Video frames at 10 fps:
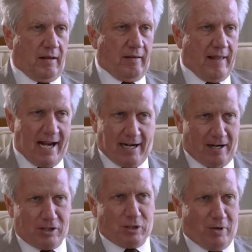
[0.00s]
That kind
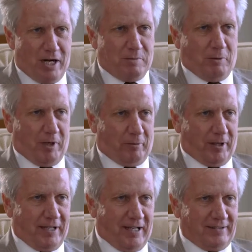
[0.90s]
of surprised me when I
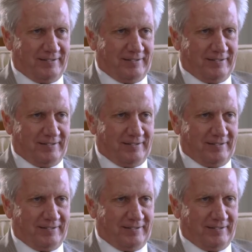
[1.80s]
read that.